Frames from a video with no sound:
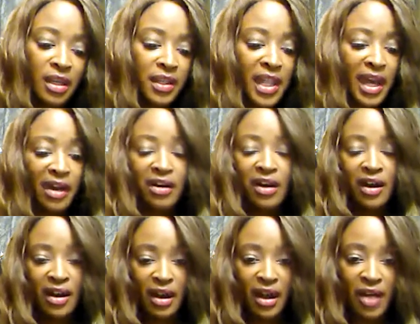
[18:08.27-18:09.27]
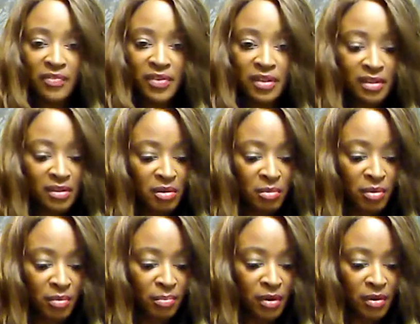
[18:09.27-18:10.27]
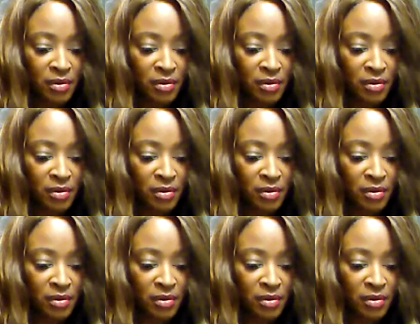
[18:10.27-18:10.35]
Now, I'm going to uh,